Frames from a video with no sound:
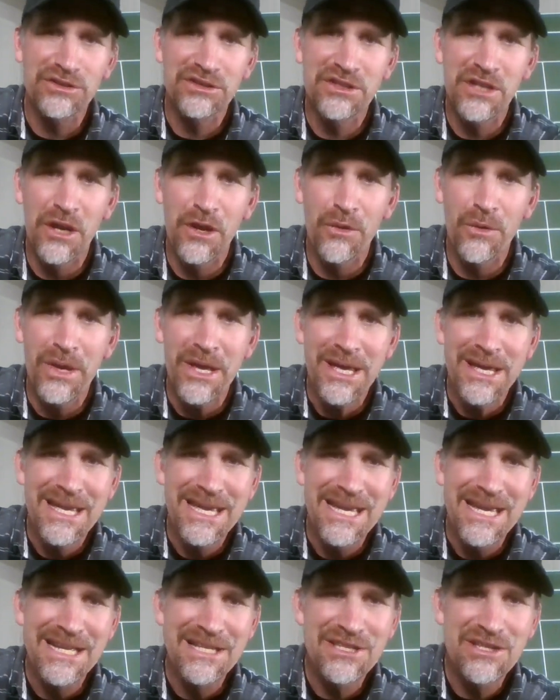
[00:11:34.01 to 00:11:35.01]
So
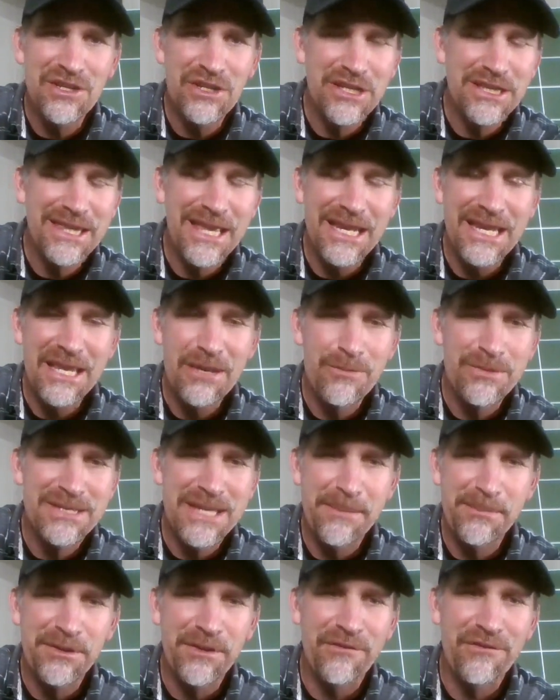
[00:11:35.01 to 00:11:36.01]
it's good that he was
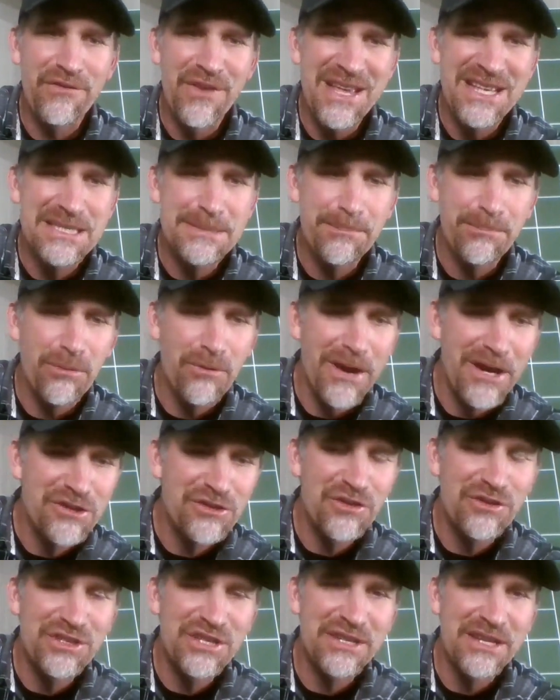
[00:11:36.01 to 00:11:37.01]
able to face
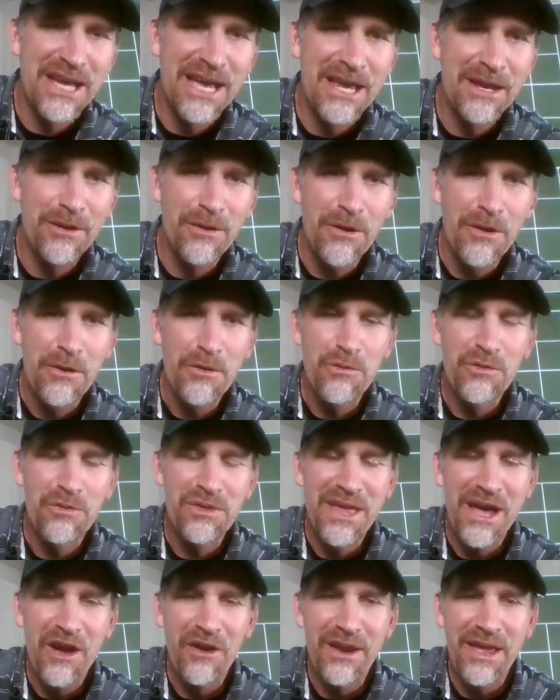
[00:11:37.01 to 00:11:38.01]
pressure tonight
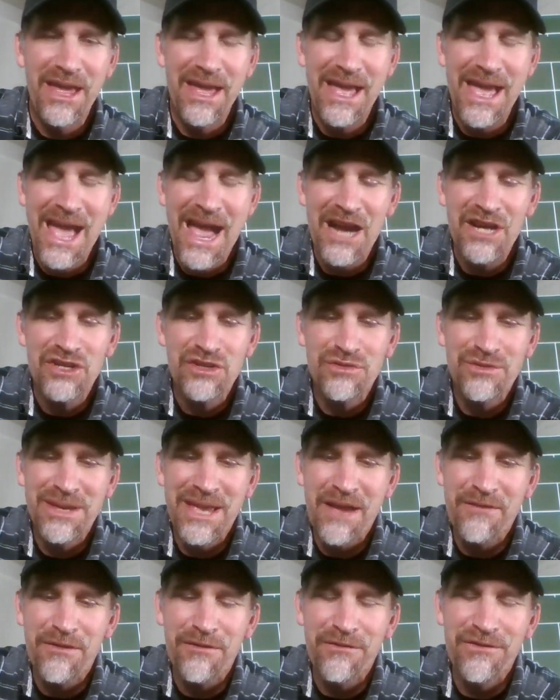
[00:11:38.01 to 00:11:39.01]
without
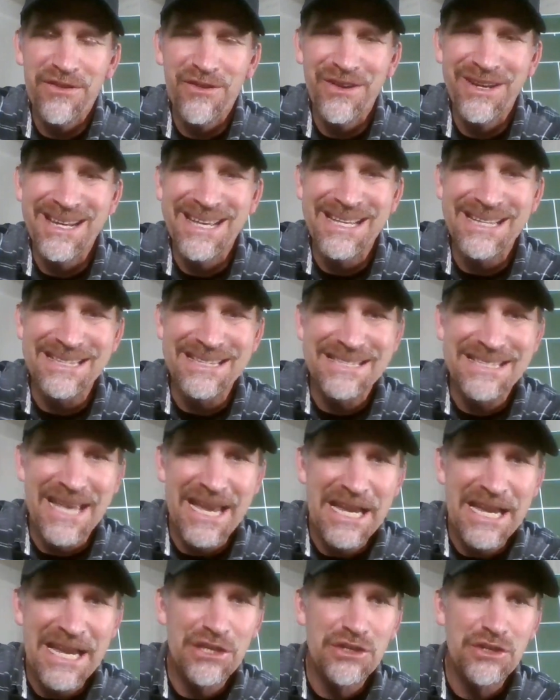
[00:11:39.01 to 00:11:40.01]
actually ever feeling in
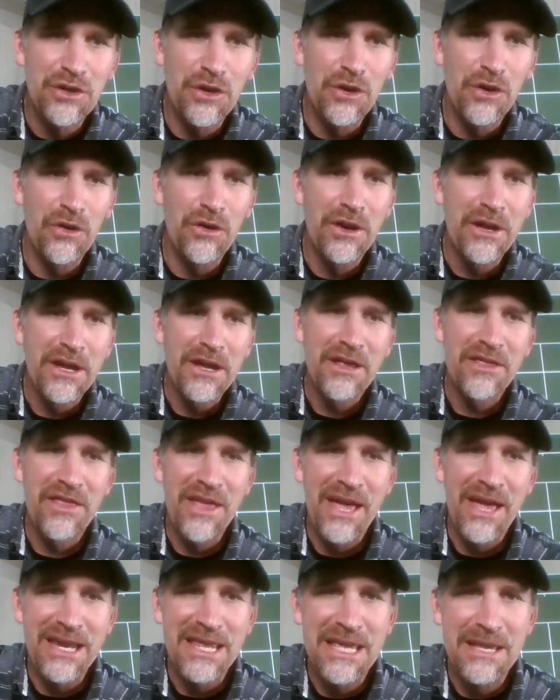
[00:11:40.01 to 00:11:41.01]
danger
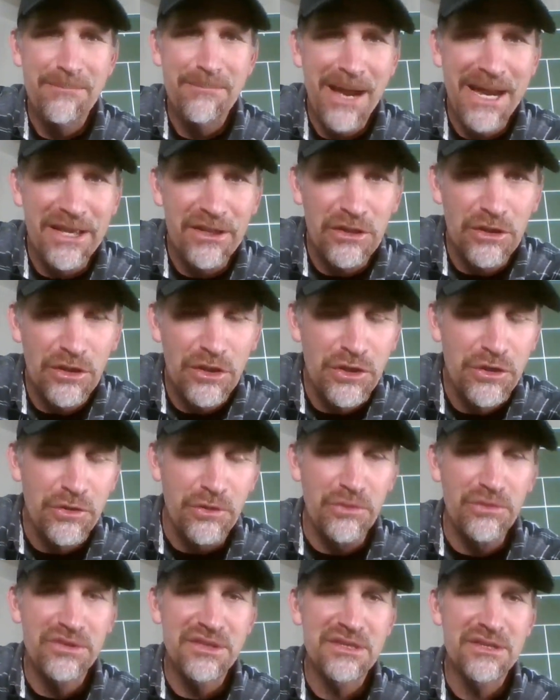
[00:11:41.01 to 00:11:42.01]
that he might
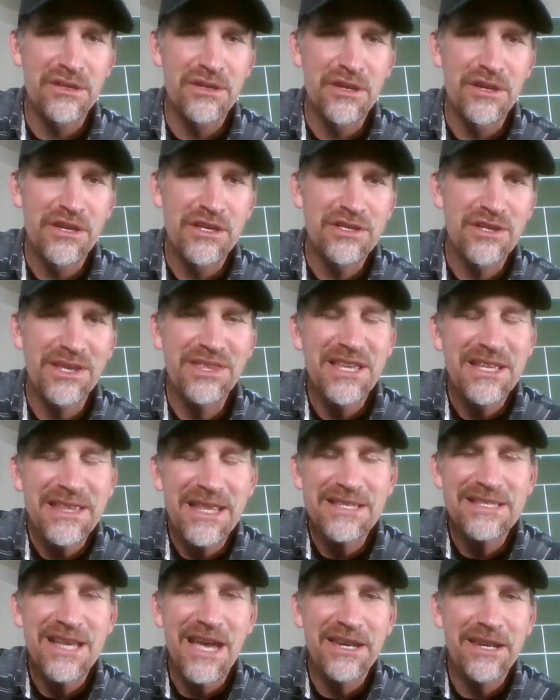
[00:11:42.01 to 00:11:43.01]
lose. So I think
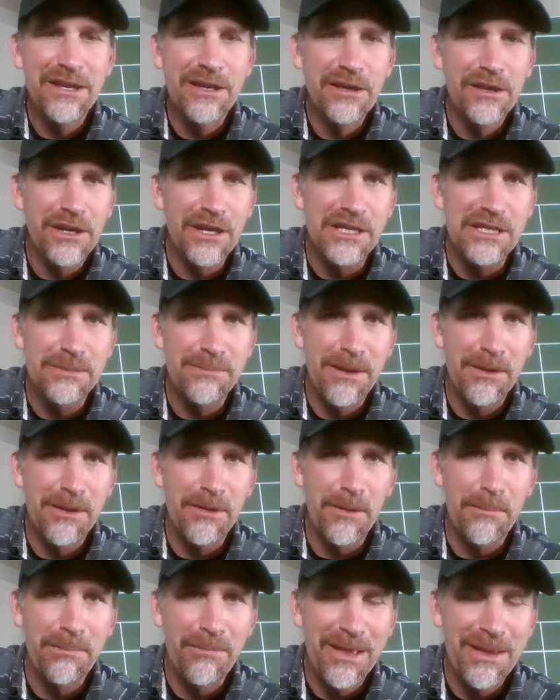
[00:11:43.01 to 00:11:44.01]
that's kind of good to be
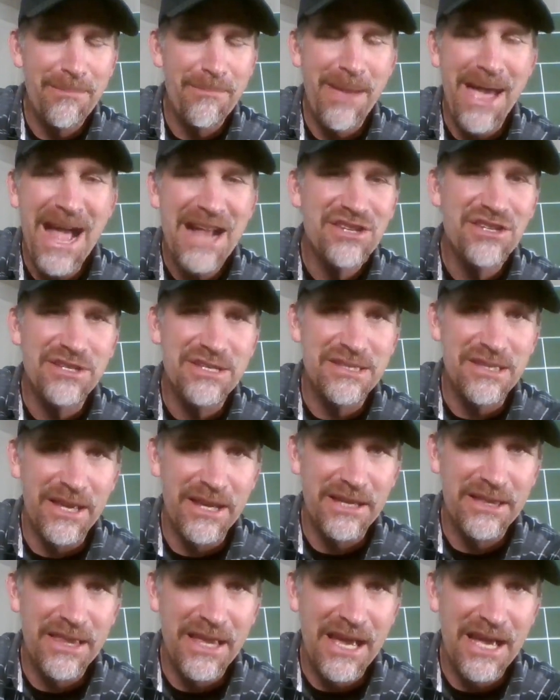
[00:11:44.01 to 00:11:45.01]
able to play matches
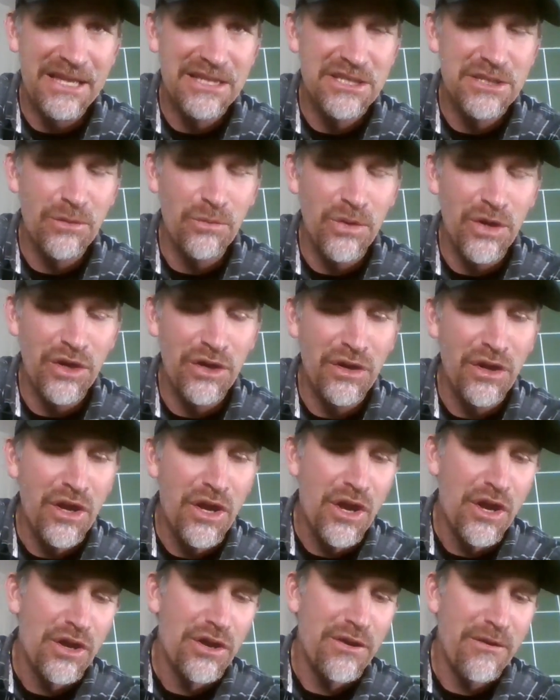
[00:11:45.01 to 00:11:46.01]
like that to where
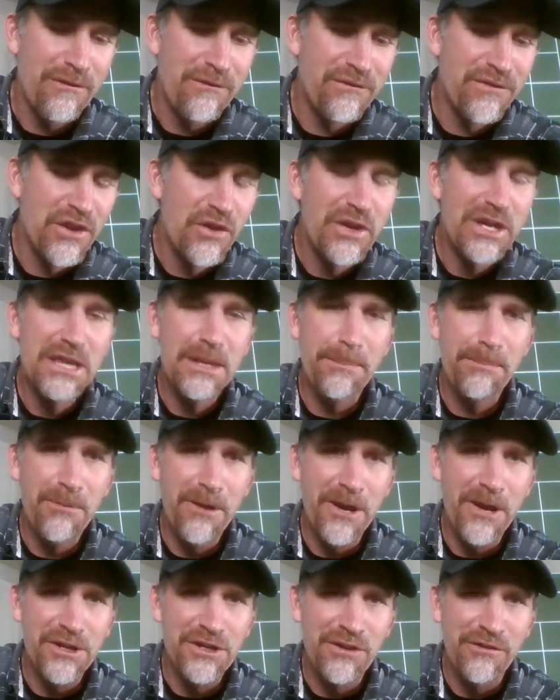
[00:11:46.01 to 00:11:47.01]
you're feeling the
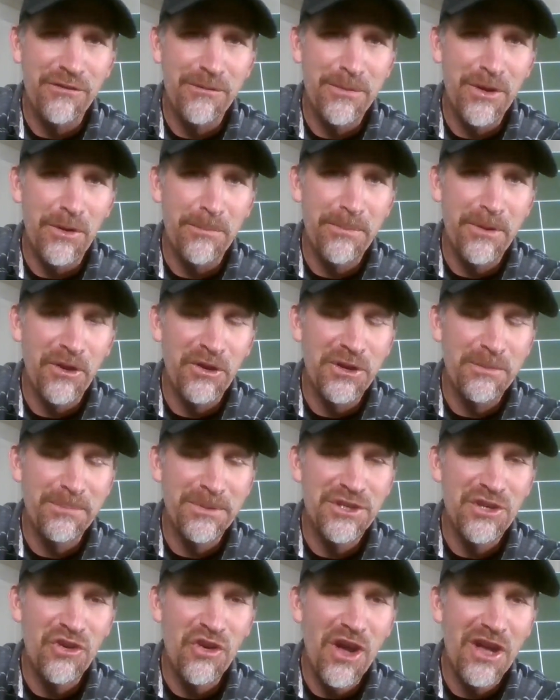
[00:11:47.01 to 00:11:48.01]
pressure from your opponent,
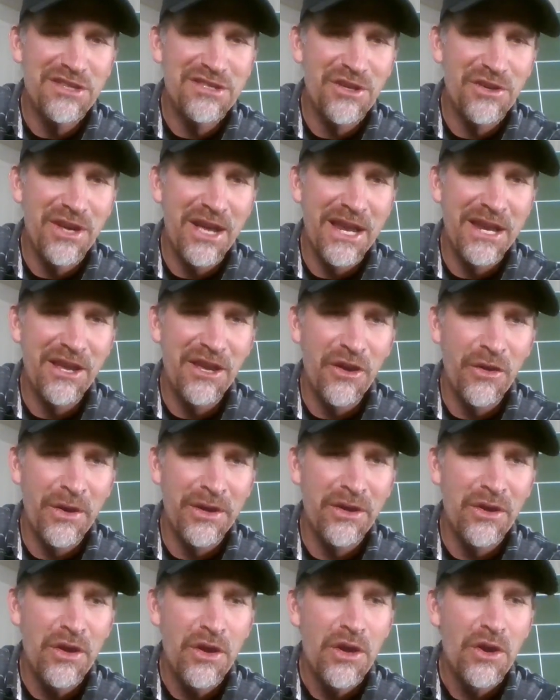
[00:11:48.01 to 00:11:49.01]
but you're also kind of
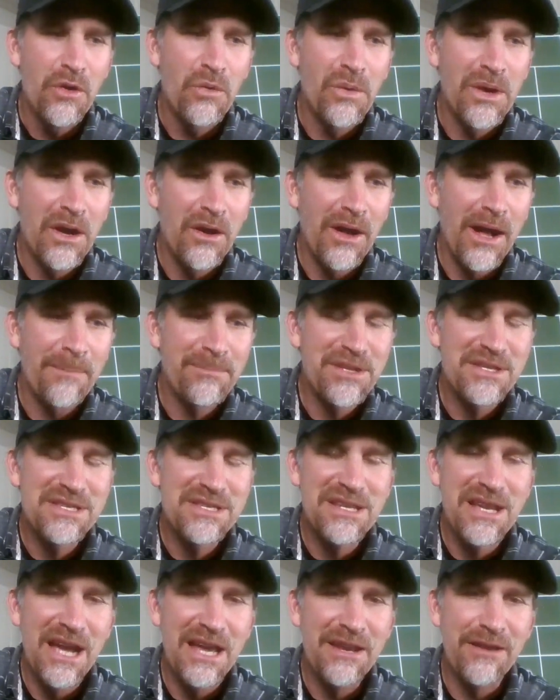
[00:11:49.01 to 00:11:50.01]
going, well, I'm
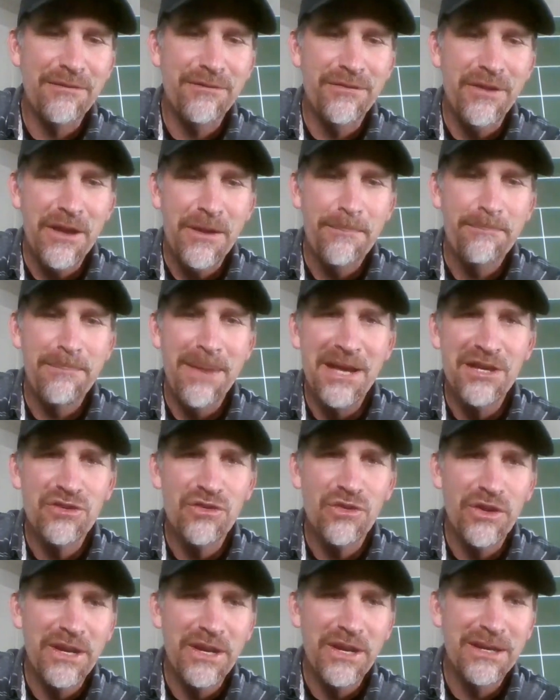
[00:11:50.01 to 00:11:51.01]
just kind of
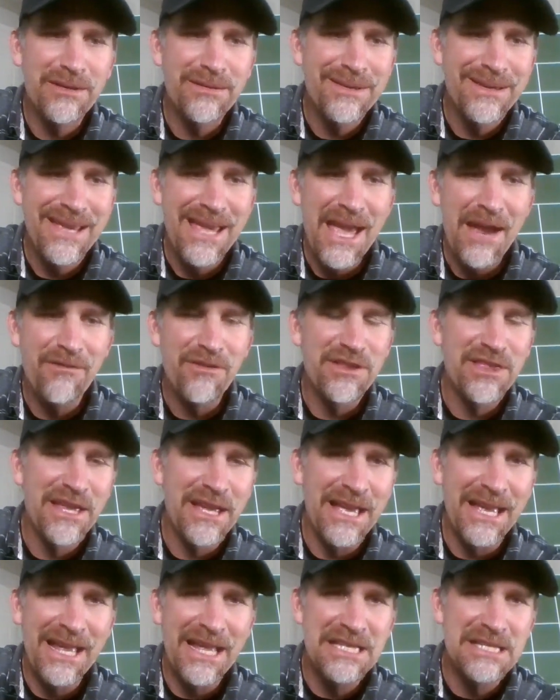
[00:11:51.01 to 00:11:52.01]
measuring
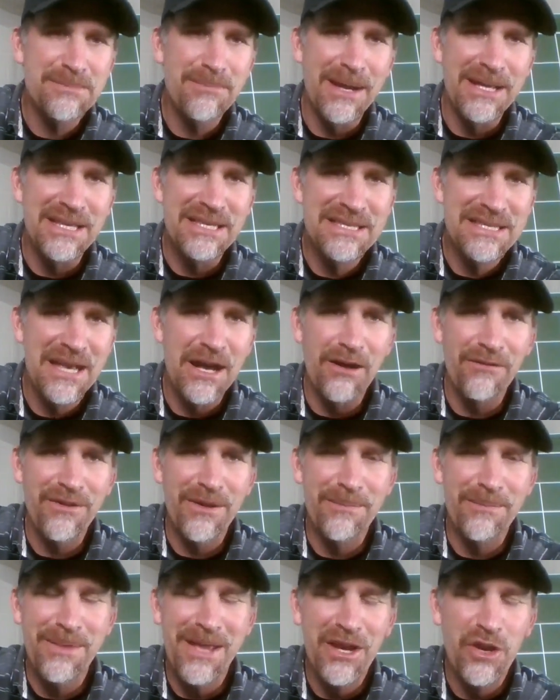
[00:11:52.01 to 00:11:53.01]
everything against myself.
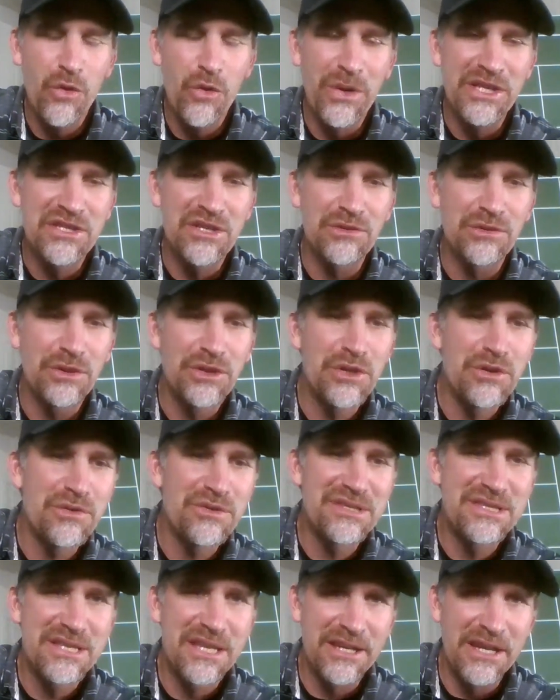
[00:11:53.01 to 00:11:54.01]
I'm not going to
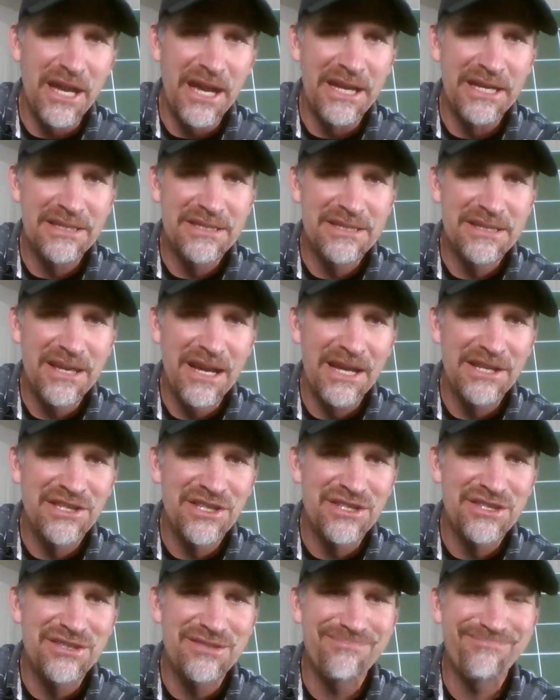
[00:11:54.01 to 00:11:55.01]
lose tonight. I
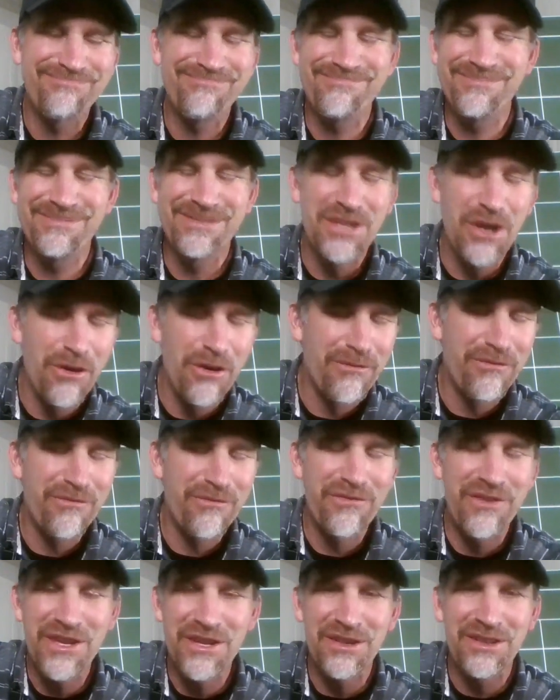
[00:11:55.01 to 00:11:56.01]
just don't
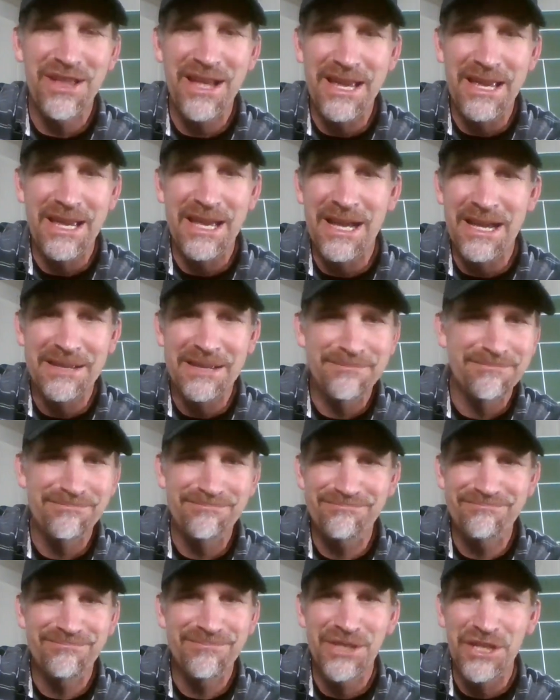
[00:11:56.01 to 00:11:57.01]
feel like I'm,
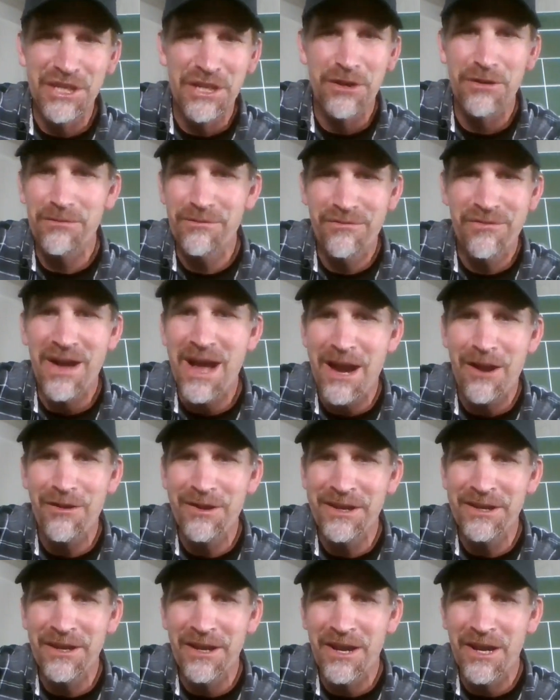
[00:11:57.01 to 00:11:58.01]
you know,
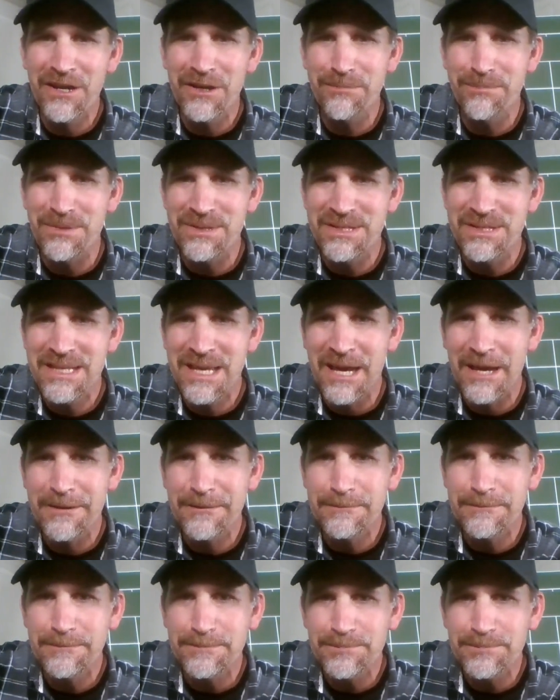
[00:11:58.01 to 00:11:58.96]
firing at 100%.